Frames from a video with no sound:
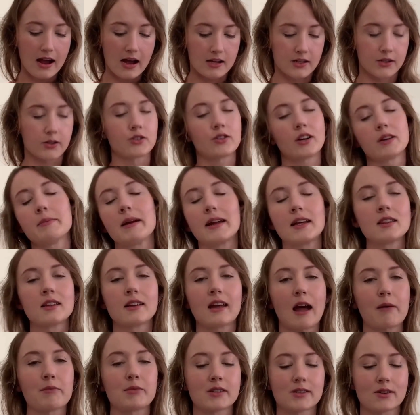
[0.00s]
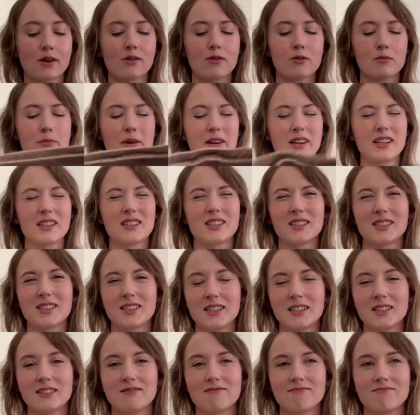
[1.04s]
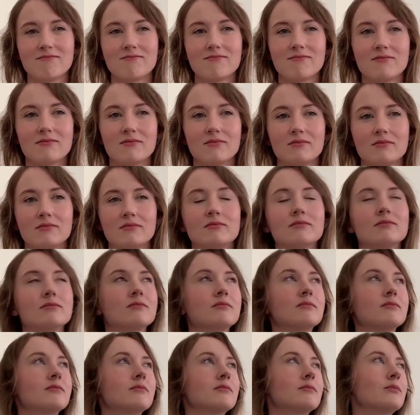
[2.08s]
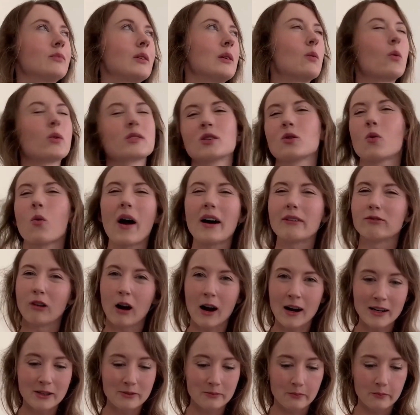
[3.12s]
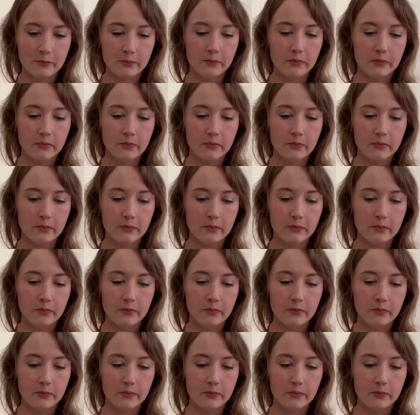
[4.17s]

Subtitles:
So I tried making the camisole, but it just didn't, it wasn't quite right.